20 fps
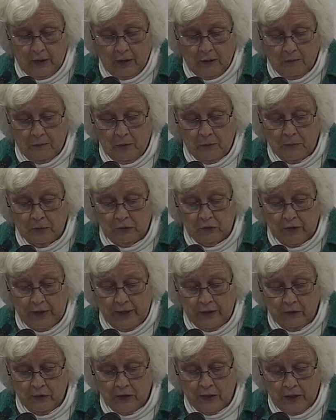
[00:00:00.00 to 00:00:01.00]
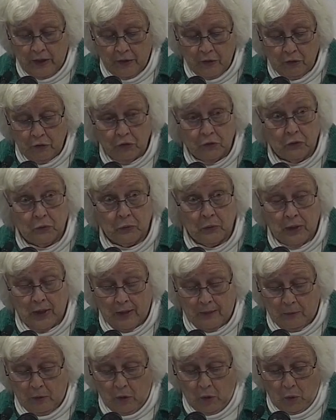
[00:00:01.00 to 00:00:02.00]
Moments later, another
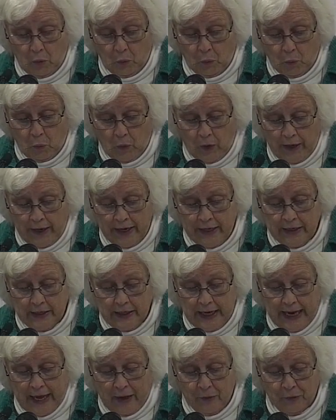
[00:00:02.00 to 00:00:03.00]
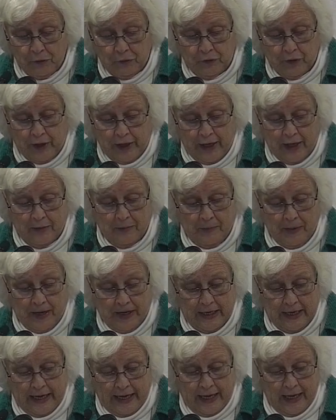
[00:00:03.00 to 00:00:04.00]
scream right outside my
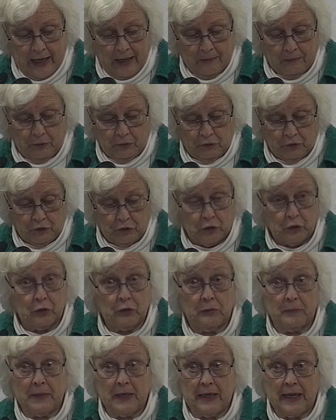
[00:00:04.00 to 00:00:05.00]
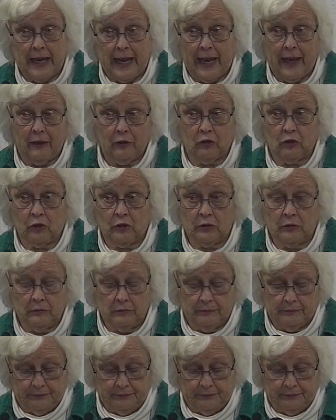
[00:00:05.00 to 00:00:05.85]
camp stirred me to action.